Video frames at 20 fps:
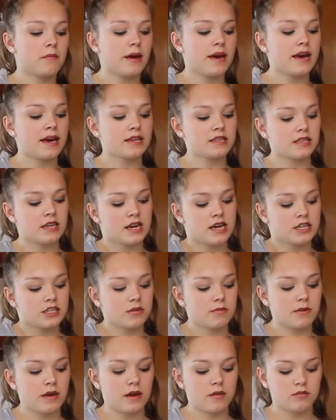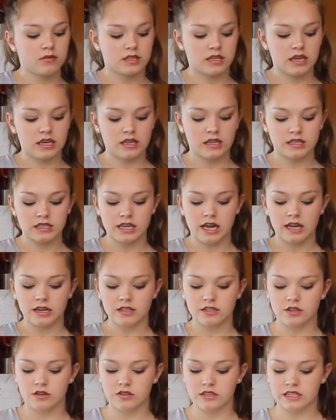bags to be able to get these
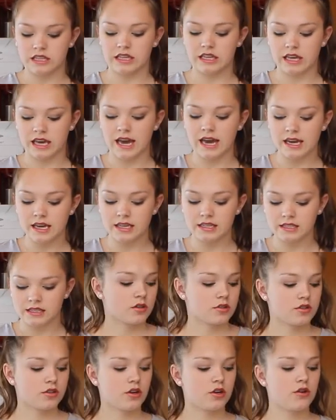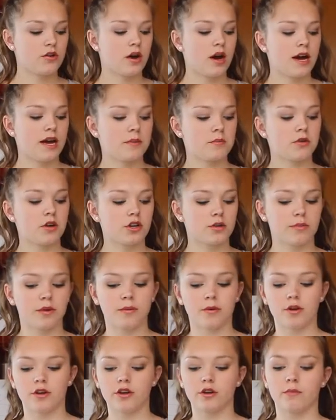colours onto the cakes. So I'm going to be
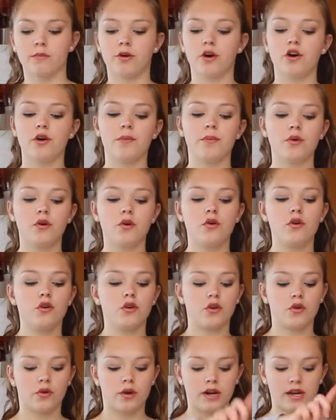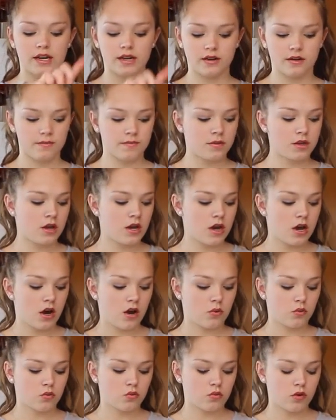putting purple, green,
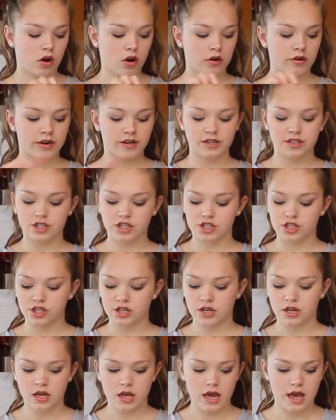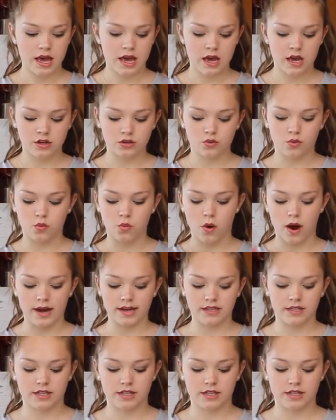orange and white.